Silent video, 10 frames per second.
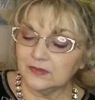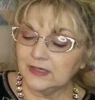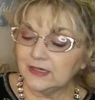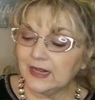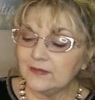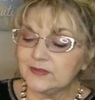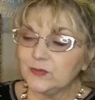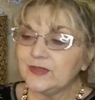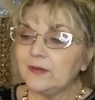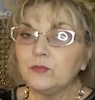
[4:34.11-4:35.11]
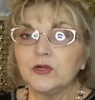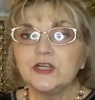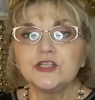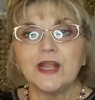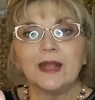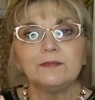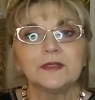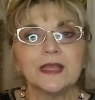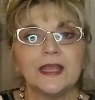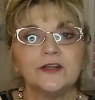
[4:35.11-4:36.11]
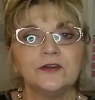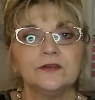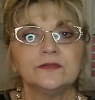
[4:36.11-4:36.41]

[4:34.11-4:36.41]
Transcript: It comes with a brush applicator.